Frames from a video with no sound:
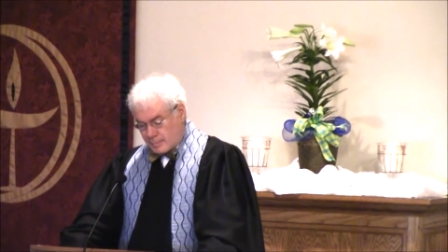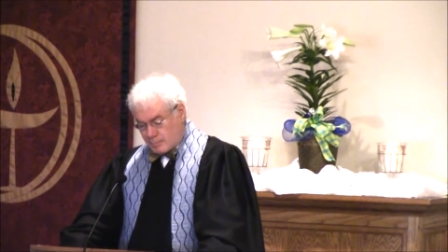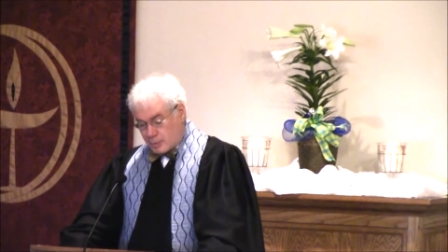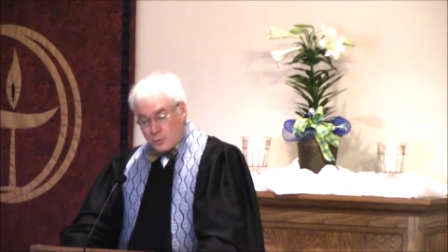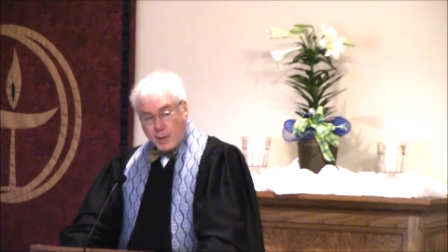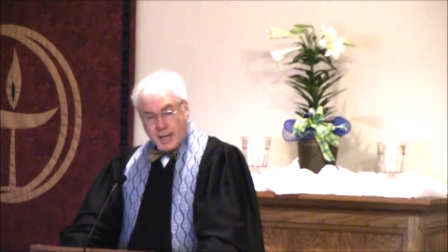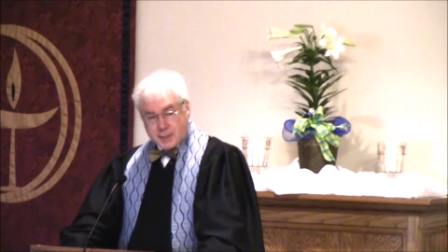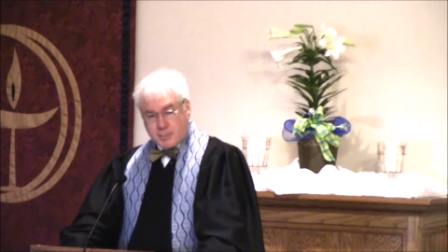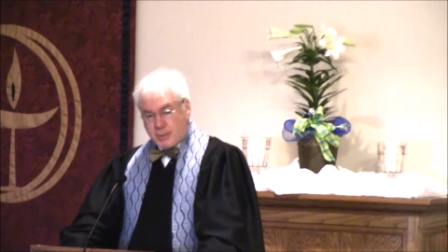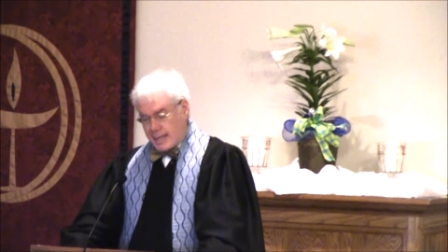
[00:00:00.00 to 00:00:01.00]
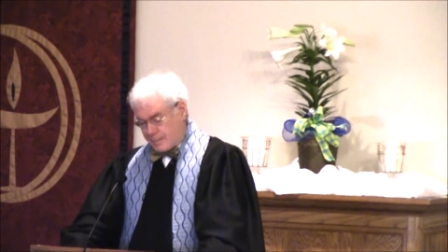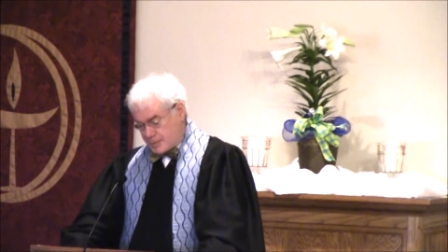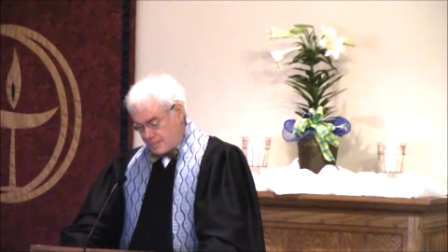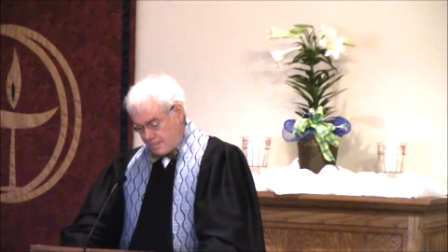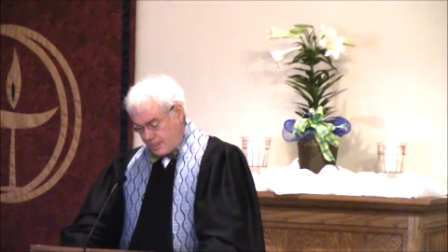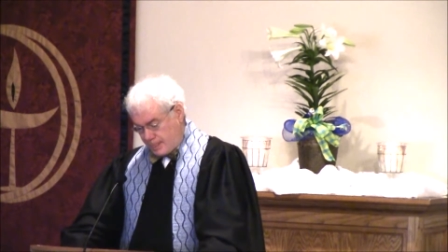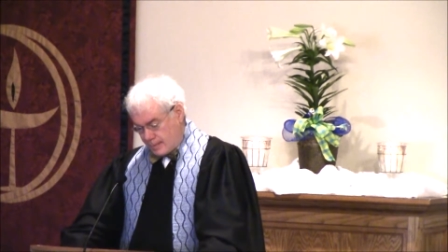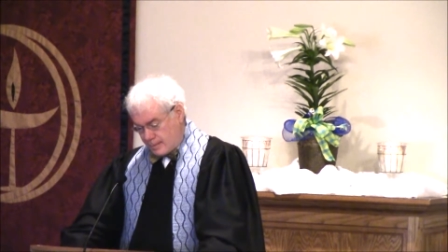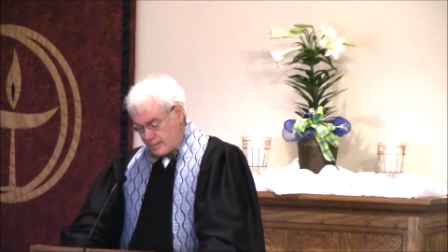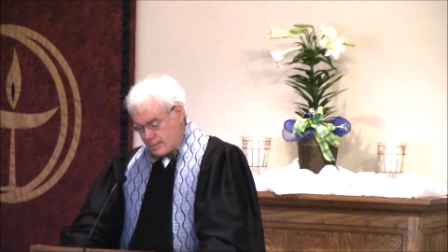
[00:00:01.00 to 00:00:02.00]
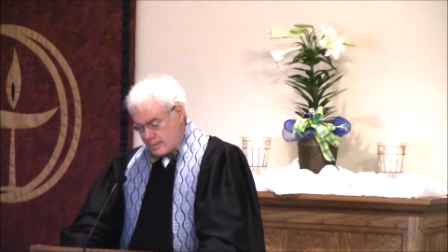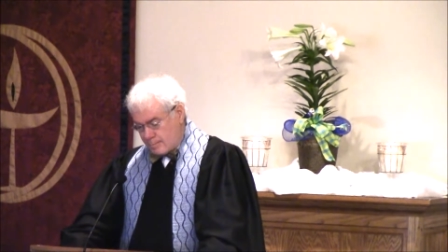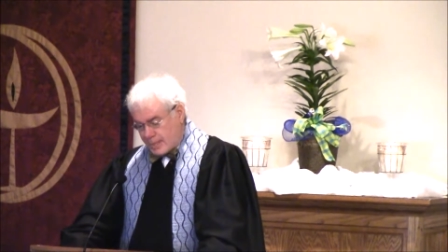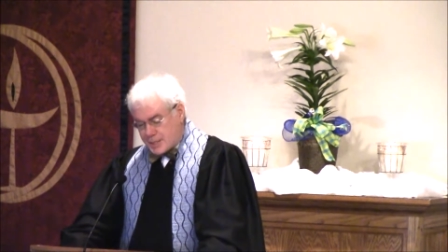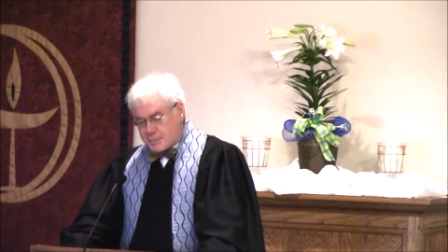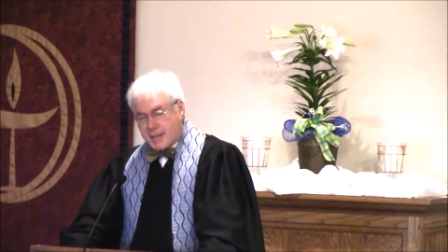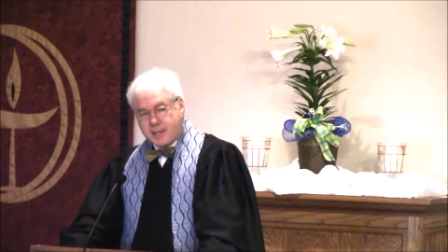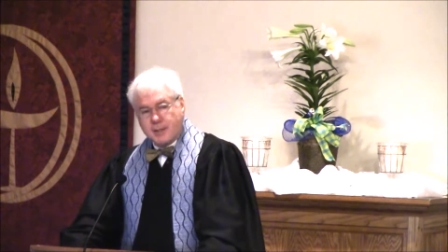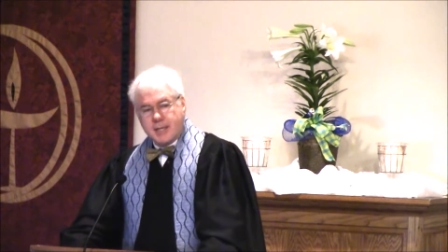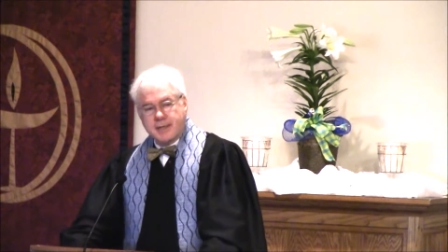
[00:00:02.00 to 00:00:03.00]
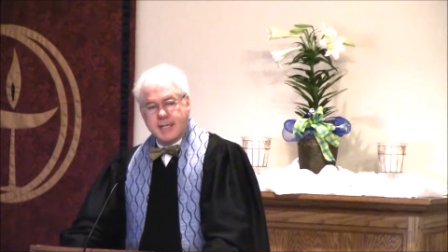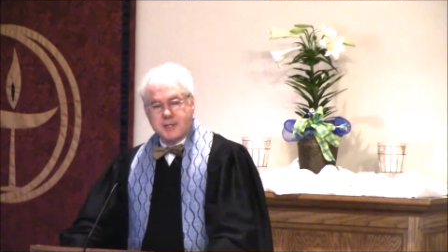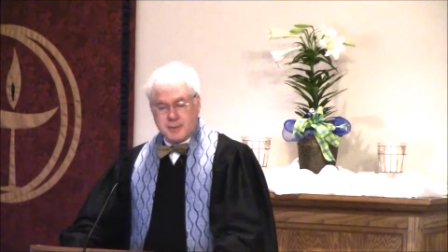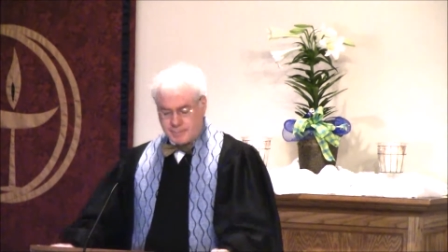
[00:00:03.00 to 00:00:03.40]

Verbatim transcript: blue eyes, perhaps. Many speculate that